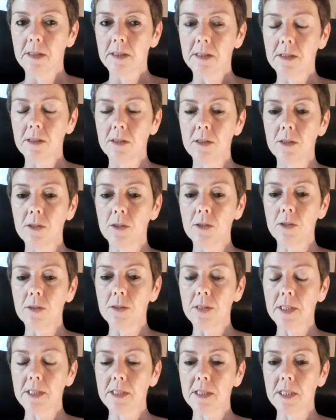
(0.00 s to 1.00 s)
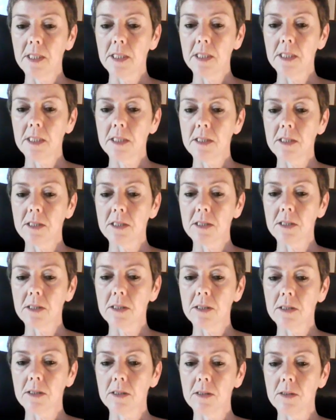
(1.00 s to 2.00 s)
No, I think it's
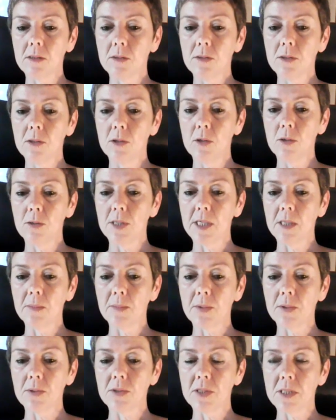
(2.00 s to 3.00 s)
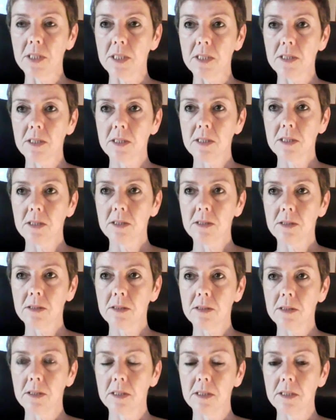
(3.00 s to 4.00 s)
an ongoing process.
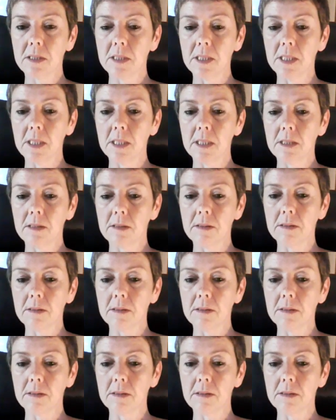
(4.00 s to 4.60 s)
I think